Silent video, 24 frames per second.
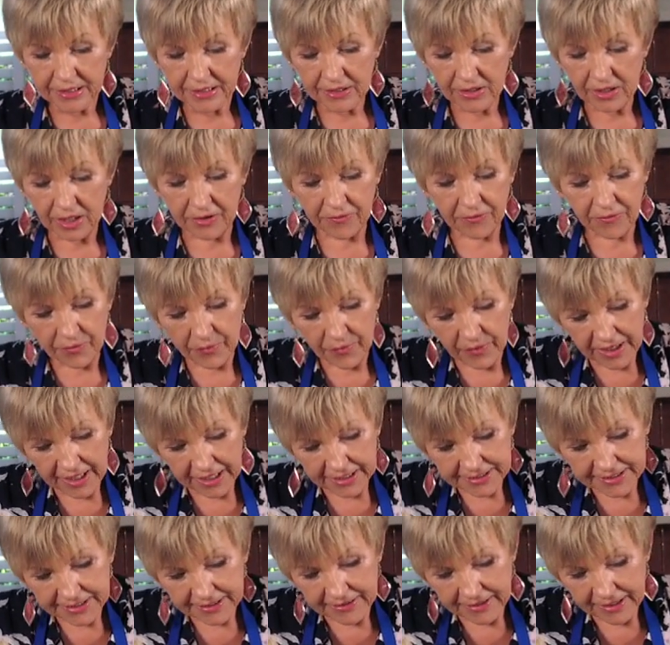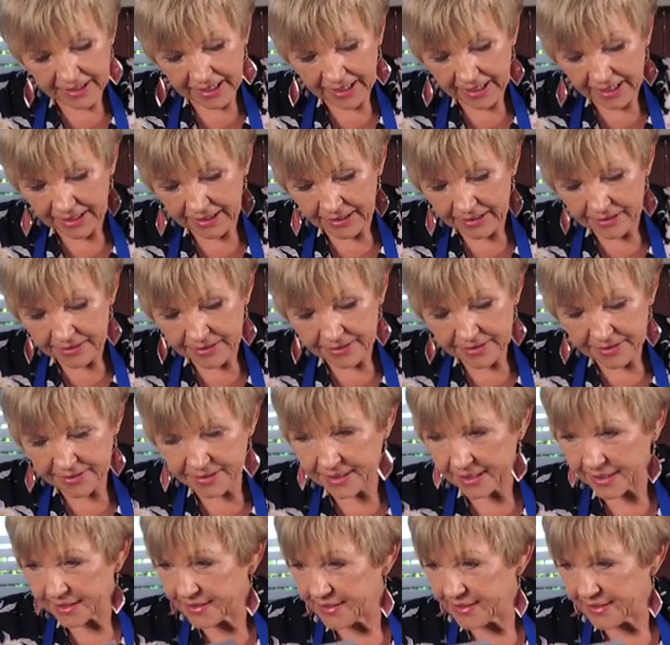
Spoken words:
like from there to there, 6